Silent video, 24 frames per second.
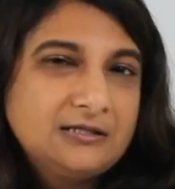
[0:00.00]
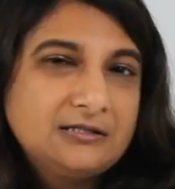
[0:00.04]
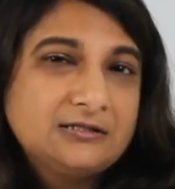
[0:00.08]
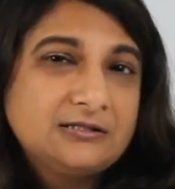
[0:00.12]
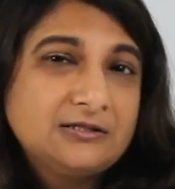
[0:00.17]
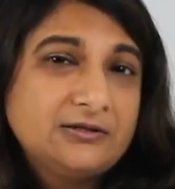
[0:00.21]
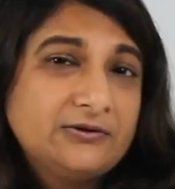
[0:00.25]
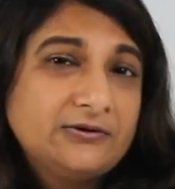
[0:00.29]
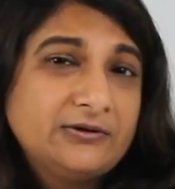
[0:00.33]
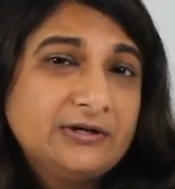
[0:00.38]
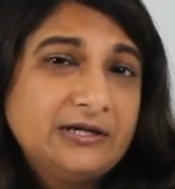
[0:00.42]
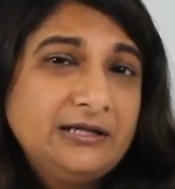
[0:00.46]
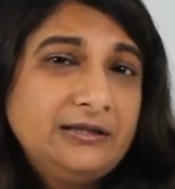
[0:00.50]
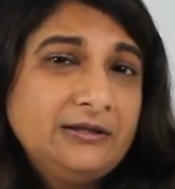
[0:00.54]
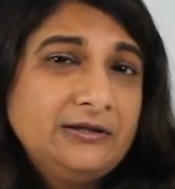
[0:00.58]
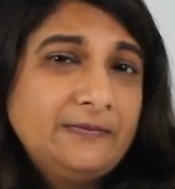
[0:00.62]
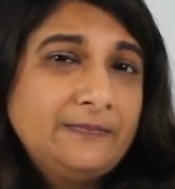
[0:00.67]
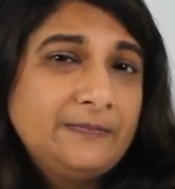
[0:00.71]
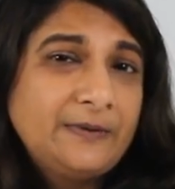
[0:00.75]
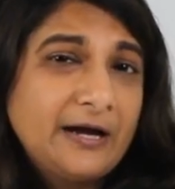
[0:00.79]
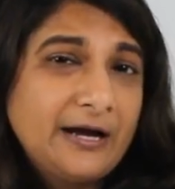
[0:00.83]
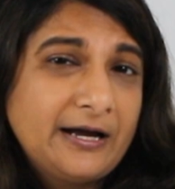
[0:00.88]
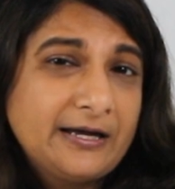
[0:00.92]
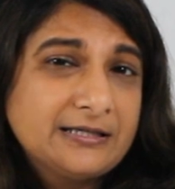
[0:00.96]
So in the
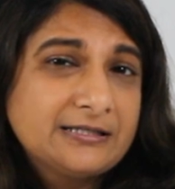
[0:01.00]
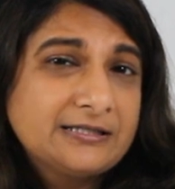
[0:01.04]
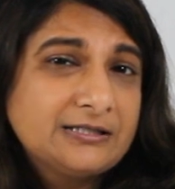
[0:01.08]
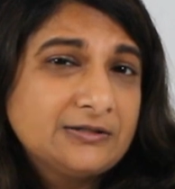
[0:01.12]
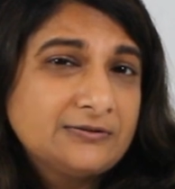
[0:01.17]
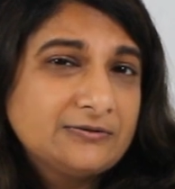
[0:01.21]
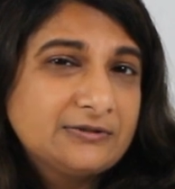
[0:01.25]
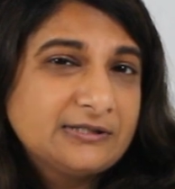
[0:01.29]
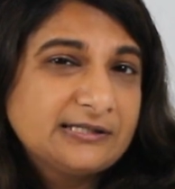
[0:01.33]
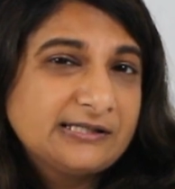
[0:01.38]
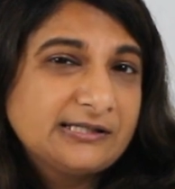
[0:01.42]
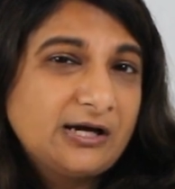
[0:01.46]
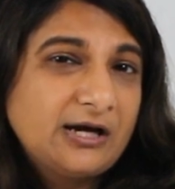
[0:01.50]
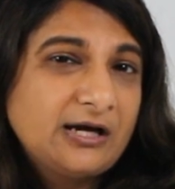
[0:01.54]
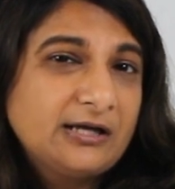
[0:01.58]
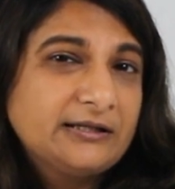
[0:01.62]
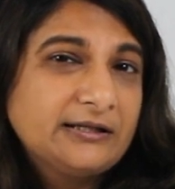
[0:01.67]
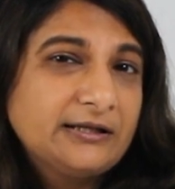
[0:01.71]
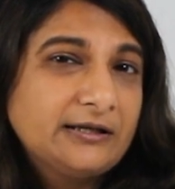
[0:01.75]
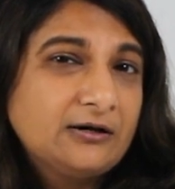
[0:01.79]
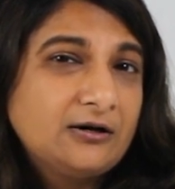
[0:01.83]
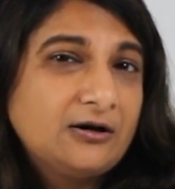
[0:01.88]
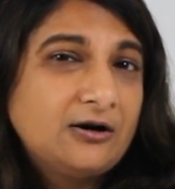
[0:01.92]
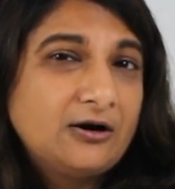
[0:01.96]
past, it was thought
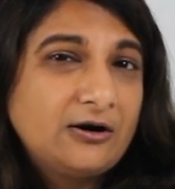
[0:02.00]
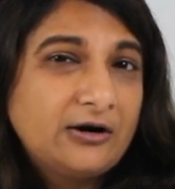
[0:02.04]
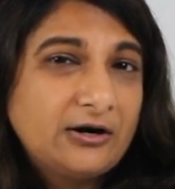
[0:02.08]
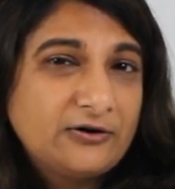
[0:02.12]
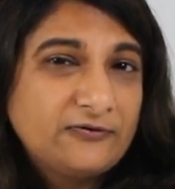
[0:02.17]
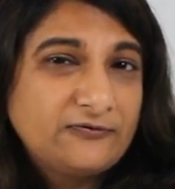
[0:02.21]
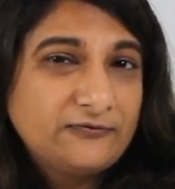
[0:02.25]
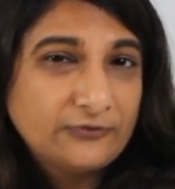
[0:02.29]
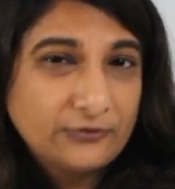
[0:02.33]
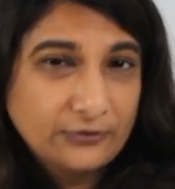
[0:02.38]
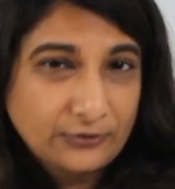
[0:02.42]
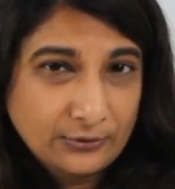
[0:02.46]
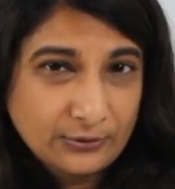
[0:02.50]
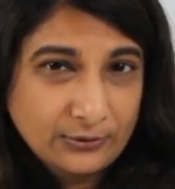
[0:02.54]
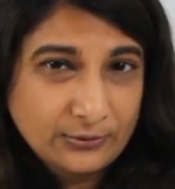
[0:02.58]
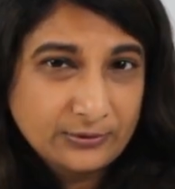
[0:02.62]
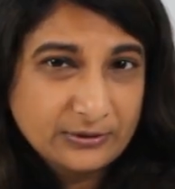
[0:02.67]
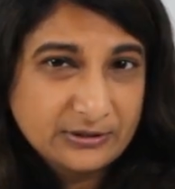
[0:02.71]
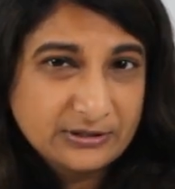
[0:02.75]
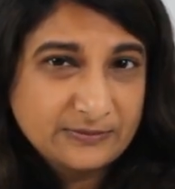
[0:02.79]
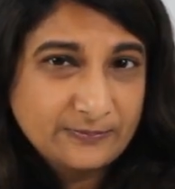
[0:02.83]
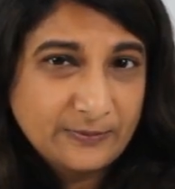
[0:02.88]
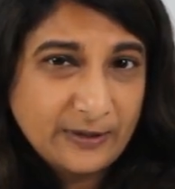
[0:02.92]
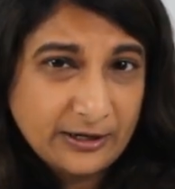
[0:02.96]
that hard food
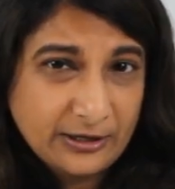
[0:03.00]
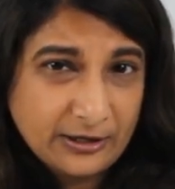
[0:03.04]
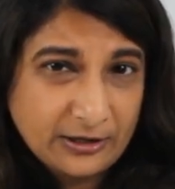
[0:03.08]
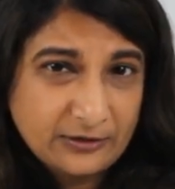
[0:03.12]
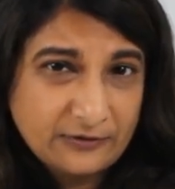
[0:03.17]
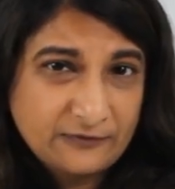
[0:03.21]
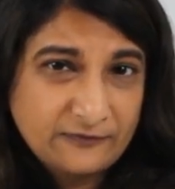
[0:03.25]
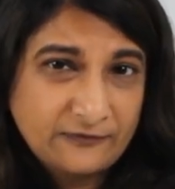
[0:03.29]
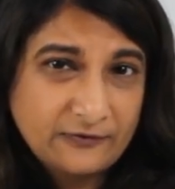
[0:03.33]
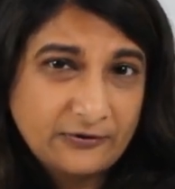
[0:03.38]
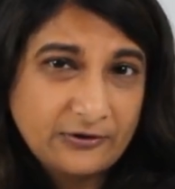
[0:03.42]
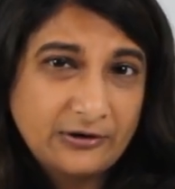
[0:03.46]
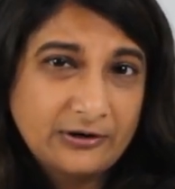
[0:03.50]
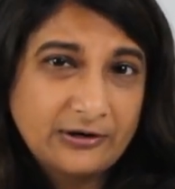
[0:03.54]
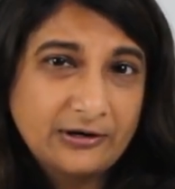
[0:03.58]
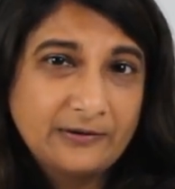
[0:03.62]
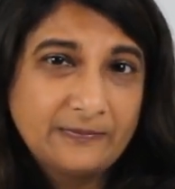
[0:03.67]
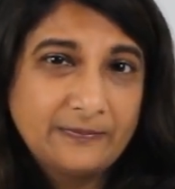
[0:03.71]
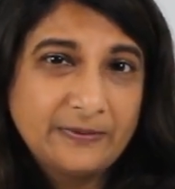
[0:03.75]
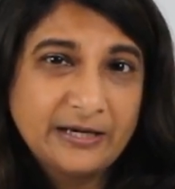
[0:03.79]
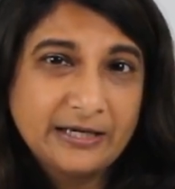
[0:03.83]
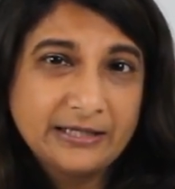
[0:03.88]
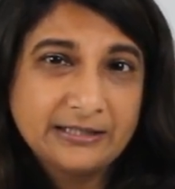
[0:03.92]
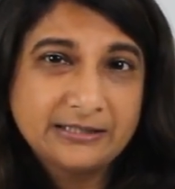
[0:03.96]
was better for a
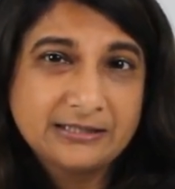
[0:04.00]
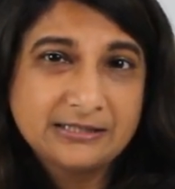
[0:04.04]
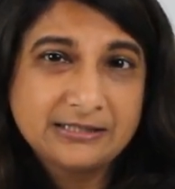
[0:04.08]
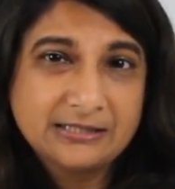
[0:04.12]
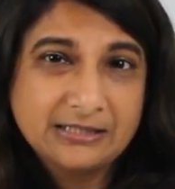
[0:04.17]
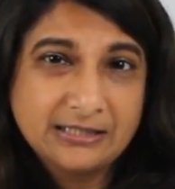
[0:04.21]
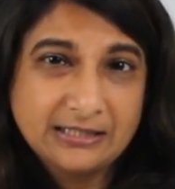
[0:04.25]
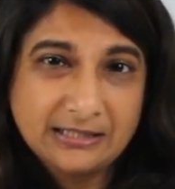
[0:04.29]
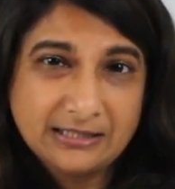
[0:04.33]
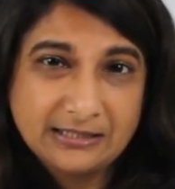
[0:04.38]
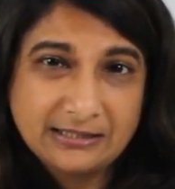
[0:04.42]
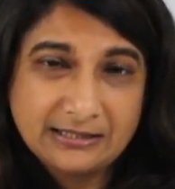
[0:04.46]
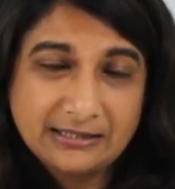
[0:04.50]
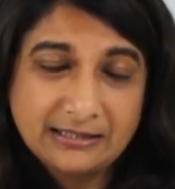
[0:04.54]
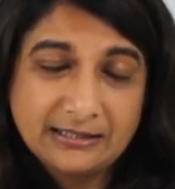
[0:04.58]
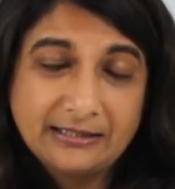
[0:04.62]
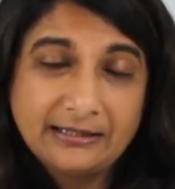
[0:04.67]
pet's teeth.